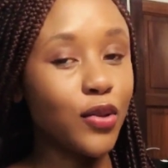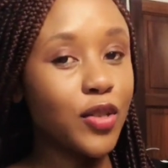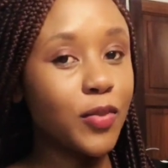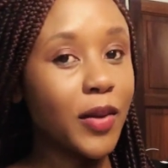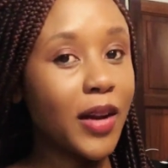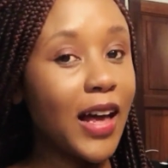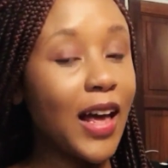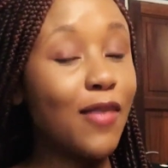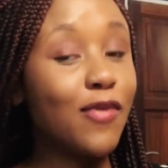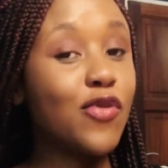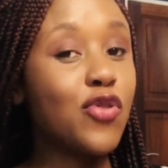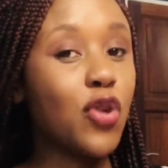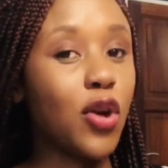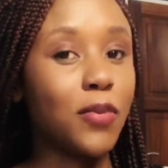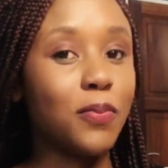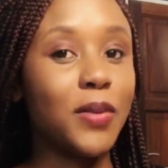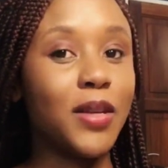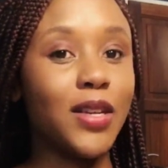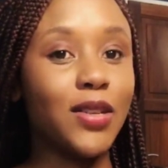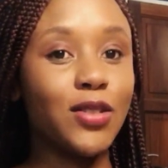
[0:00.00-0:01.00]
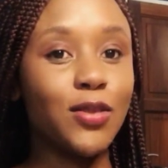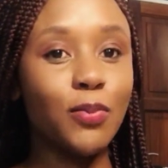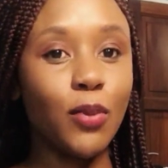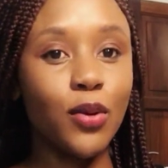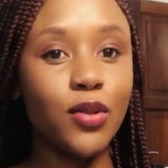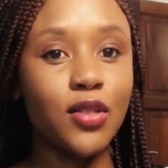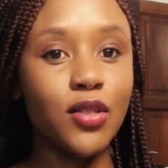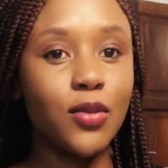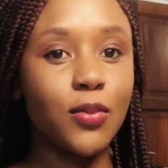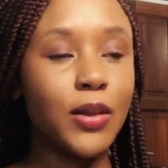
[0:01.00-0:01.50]
But I have not been
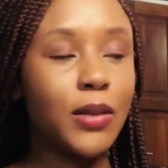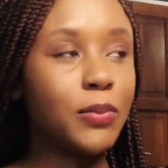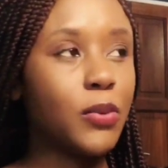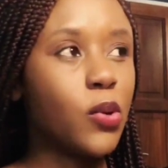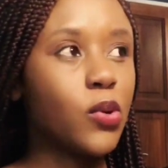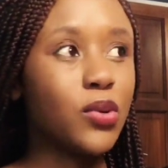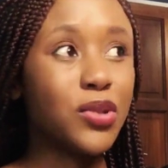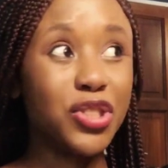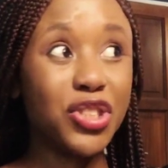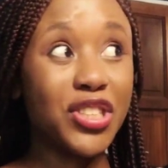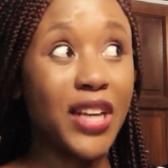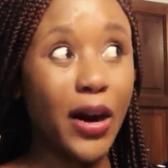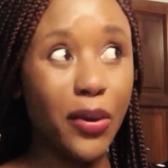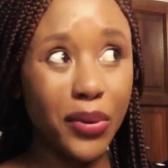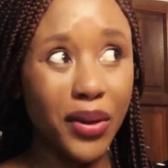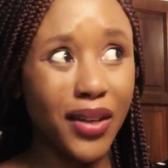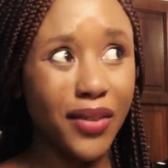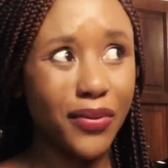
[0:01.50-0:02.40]
exposed to people shouting.